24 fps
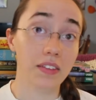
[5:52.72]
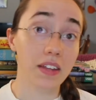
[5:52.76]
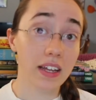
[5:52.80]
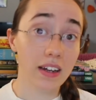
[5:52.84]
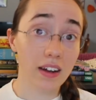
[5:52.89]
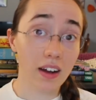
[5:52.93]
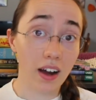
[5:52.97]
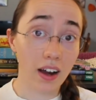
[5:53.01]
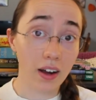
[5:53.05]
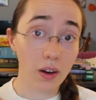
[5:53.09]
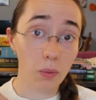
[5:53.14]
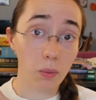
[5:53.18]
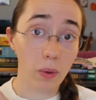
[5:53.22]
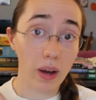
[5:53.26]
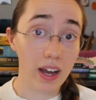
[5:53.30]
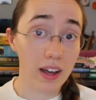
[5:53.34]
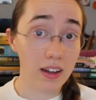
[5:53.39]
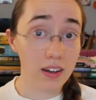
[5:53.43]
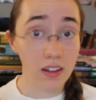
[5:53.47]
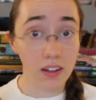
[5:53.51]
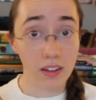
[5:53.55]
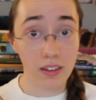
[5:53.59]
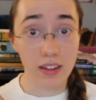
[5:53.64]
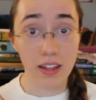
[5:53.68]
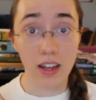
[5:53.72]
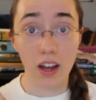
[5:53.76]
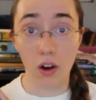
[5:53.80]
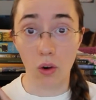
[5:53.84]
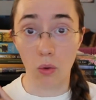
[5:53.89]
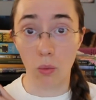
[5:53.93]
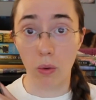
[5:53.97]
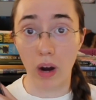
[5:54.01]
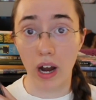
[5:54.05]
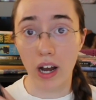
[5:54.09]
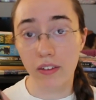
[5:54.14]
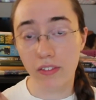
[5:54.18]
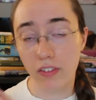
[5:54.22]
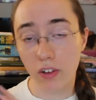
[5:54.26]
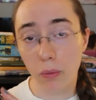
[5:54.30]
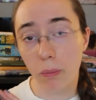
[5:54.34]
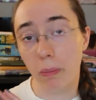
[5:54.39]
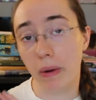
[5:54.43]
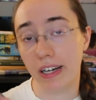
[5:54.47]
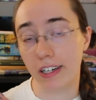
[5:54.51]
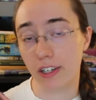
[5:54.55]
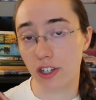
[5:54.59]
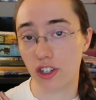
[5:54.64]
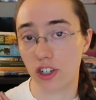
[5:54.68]
Then I read The Arrival
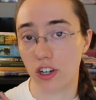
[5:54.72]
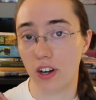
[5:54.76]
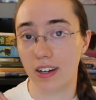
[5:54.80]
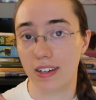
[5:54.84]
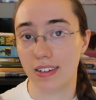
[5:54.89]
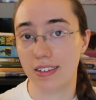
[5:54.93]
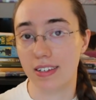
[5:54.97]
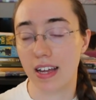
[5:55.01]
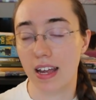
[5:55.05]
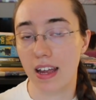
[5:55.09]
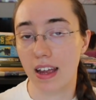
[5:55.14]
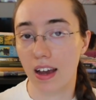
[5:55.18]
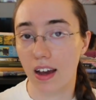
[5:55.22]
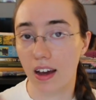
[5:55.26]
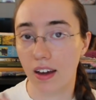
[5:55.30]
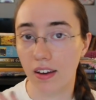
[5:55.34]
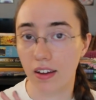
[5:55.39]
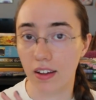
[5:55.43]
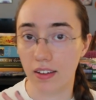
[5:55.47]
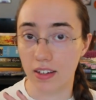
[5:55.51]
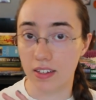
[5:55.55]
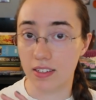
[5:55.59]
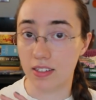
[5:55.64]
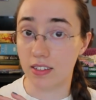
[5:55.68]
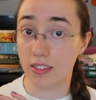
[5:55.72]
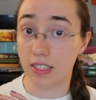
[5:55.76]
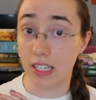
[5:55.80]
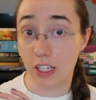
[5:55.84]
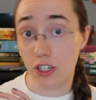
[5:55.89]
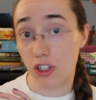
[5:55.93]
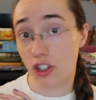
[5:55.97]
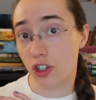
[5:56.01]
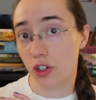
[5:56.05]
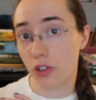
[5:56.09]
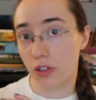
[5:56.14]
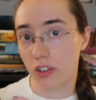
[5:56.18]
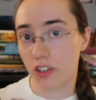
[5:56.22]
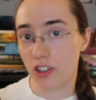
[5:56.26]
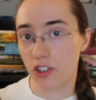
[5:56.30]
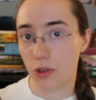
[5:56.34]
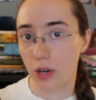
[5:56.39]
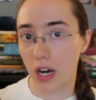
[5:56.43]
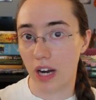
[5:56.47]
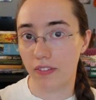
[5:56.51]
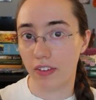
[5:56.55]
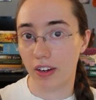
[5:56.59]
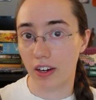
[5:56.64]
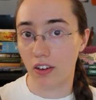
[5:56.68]
by Shaun Tan. This is a children's
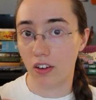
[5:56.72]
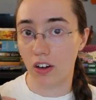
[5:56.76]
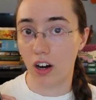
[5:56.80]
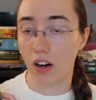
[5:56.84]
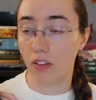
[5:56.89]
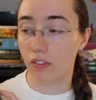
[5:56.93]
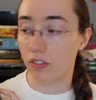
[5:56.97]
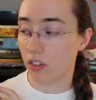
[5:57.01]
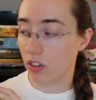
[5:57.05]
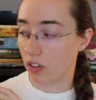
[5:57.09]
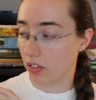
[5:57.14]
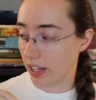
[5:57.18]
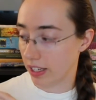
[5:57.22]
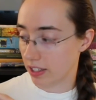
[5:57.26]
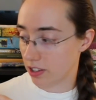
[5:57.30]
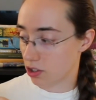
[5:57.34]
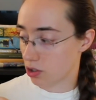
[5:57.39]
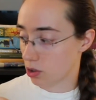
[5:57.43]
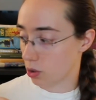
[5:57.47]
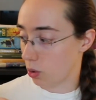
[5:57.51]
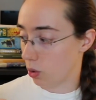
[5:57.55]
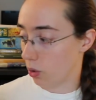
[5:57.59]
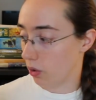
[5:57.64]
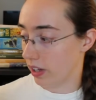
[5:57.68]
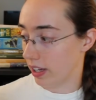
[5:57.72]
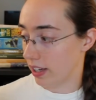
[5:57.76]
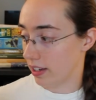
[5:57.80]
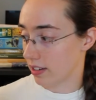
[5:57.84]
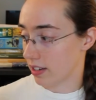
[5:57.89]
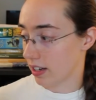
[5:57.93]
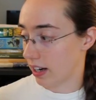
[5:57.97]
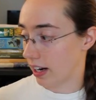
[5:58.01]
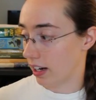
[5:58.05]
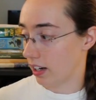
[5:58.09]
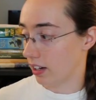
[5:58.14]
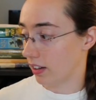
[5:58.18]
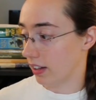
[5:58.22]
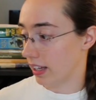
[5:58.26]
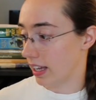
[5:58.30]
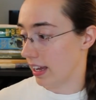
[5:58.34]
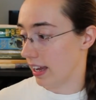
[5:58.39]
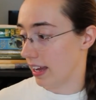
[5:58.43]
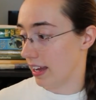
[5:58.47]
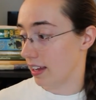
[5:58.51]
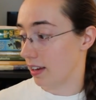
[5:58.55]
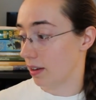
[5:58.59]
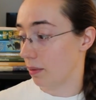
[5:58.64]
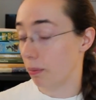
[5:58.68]
graphic novel that's told entirely
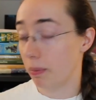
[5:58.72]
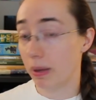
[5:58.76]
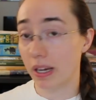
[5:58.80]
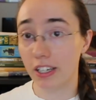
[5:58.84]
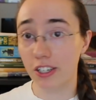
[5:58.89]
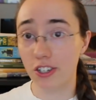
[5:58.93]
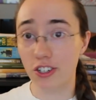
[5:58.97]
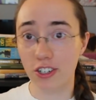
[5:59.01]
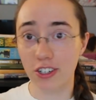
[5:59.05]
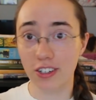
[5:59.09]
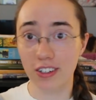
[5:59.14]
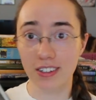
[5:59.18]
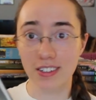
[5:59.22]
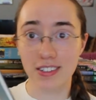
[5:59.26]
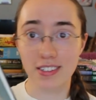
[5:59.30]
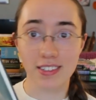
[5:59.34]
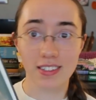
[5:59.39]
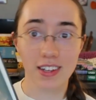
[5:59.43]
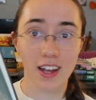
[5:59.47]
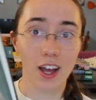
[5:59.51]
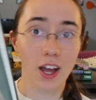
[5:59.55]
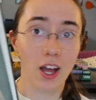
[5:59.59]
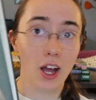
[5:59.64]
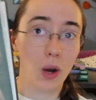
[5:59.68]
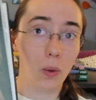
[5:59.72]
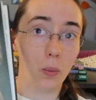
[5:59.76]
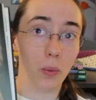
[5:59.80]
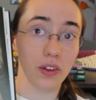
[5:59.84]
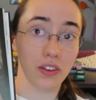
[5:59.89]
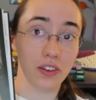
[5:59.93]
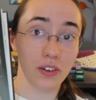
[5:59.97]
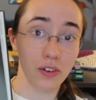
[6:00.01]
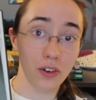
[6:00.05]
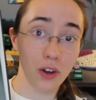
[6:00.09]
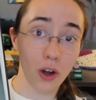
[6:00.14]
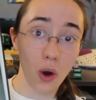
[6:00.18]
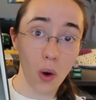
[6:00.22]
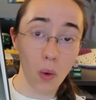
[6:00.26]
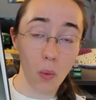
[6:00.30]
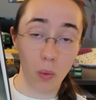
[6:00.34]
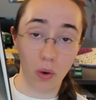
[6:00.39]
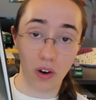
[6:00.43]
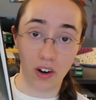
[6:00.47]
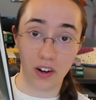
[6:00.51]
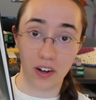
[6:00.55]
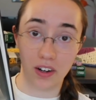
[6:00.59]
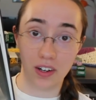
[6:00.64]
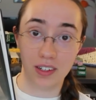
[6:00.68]
in pictures with no
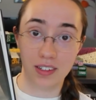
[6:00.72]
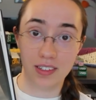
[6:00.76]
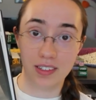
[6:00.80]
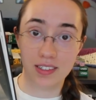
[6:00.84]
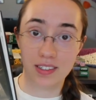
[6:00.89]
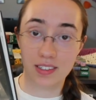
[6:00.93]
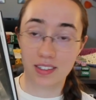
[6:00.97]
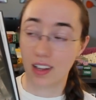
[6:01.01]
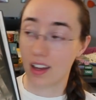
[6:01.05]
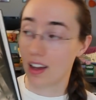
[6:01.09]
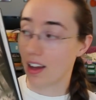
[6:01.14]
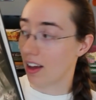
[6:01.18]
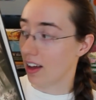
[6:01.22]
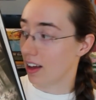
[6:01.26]
words.